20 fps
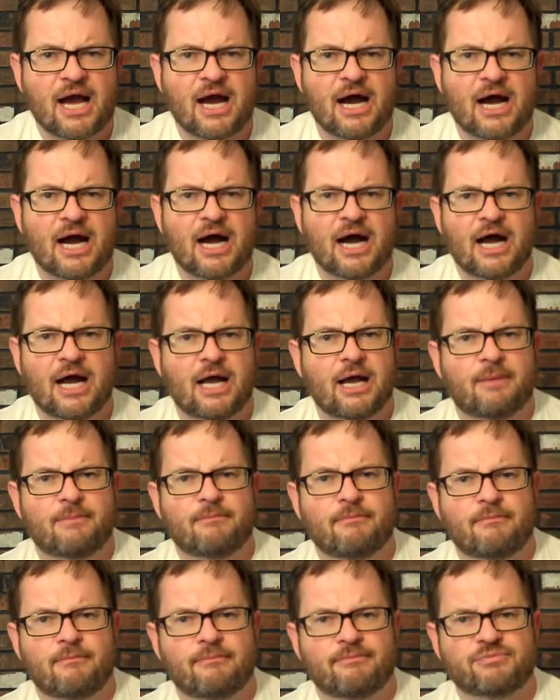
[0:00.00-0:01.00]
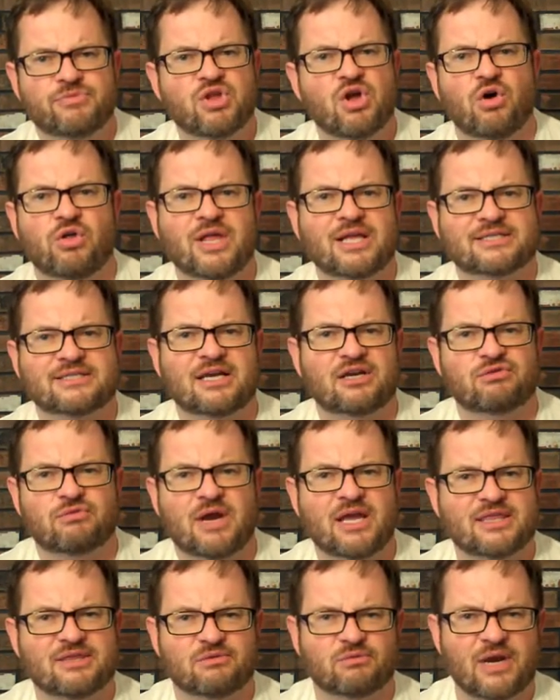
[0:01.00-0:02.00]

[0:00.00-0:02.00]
um, no, that's not right.